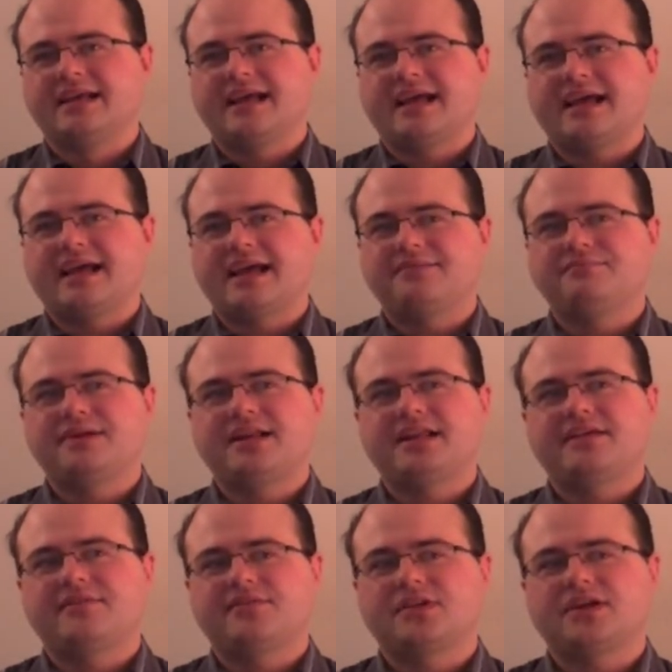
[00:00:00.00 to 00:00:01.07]
and
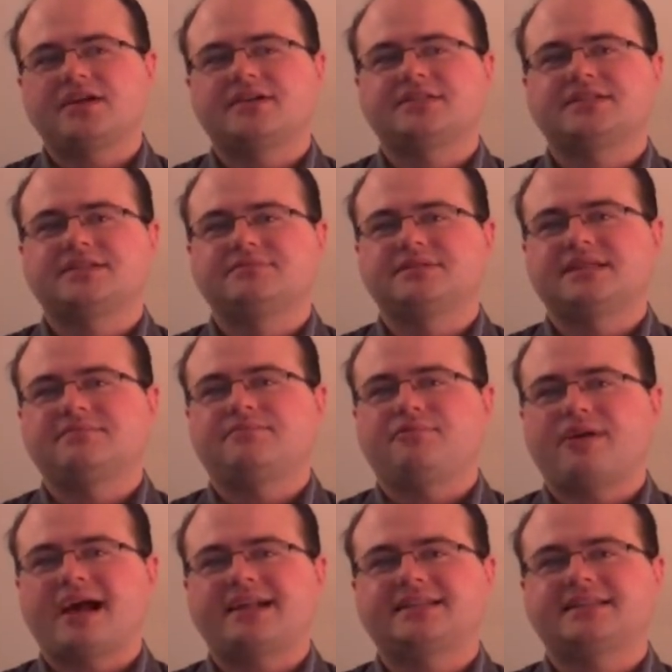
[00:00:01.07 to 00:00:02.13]
many of the customs and
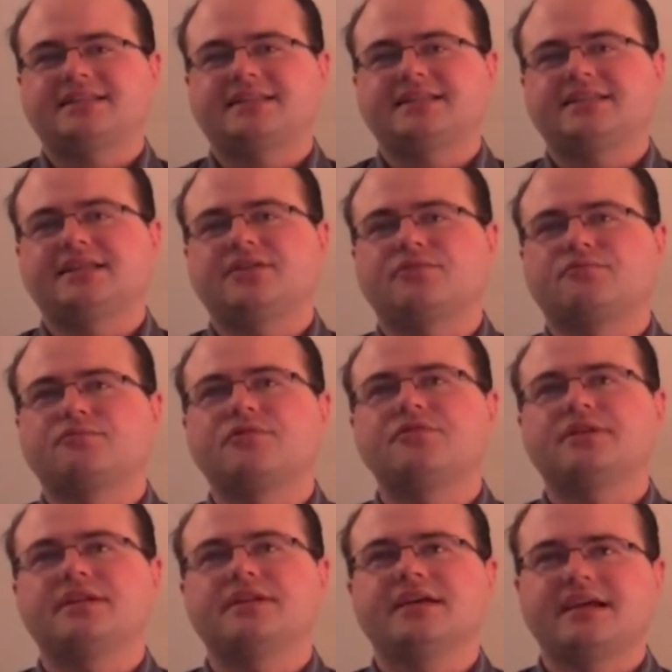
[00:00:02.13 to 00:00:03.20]
practices that are
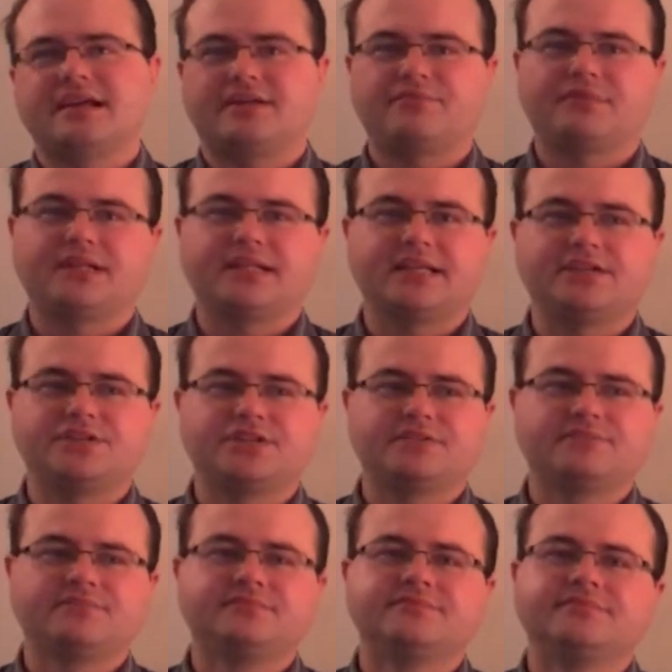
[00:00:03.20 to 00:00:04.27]
rooted in
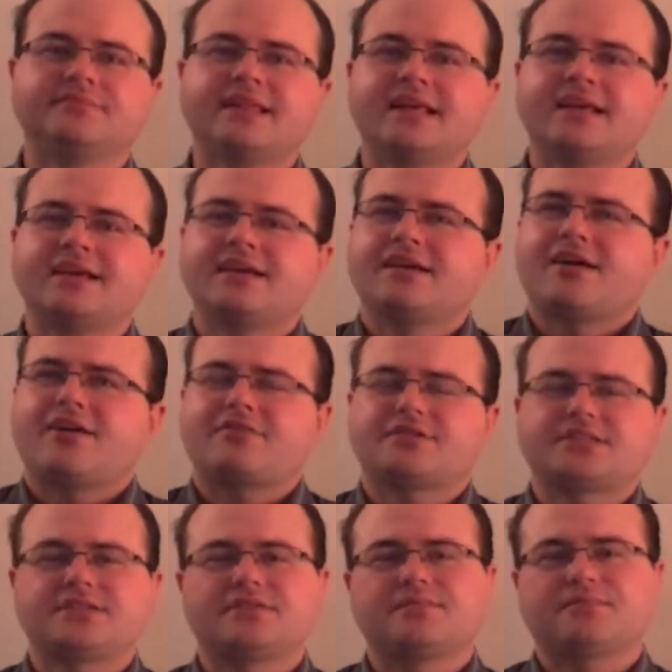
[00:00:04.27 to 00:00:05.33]
religion are
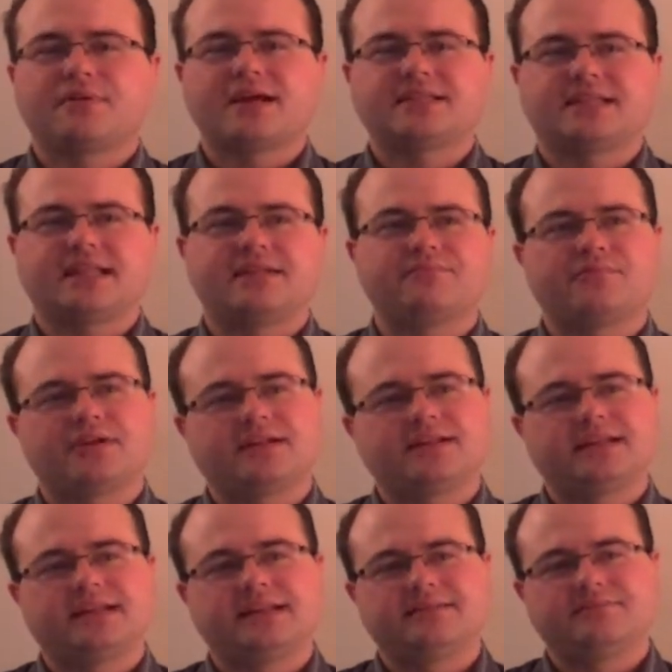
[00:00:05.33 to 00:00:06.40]
still present in
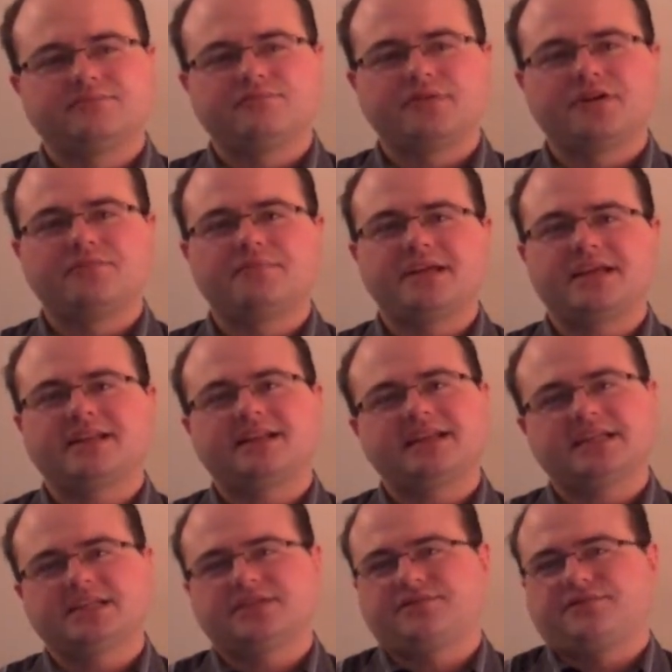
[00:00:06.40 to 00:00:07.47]
Britain and will be at
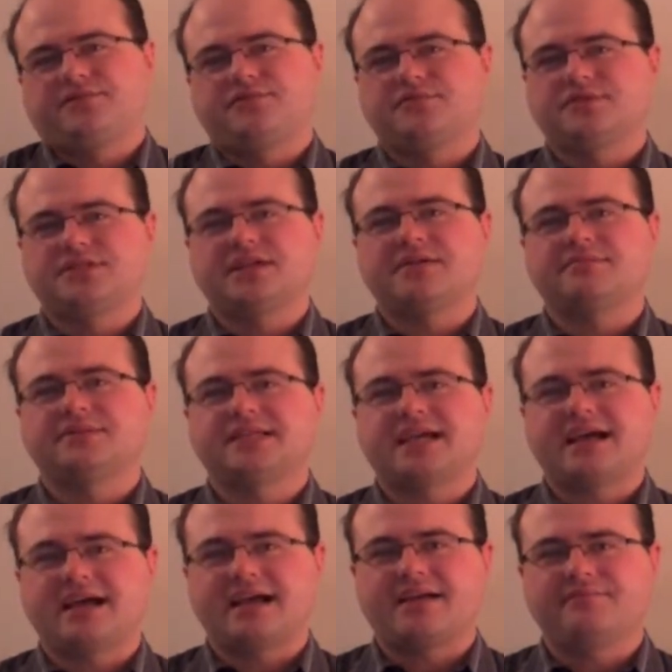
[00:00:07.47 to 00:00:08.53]
least for some
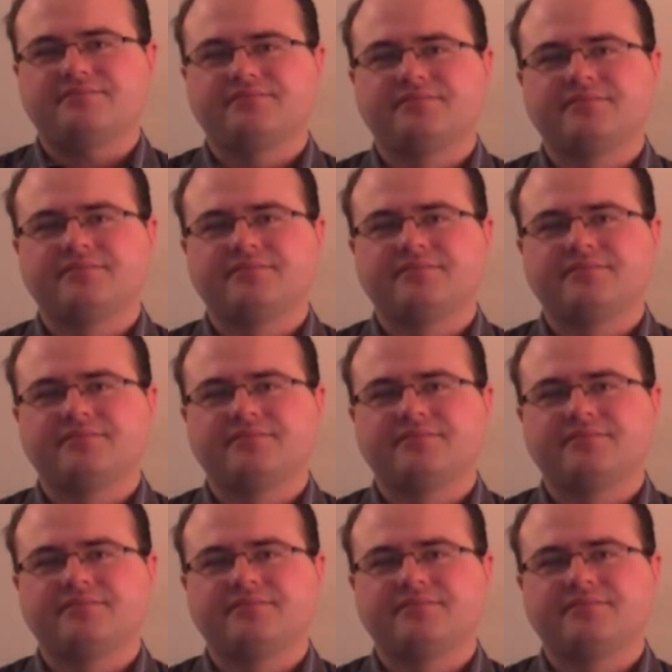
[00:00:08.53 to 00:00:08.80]
time.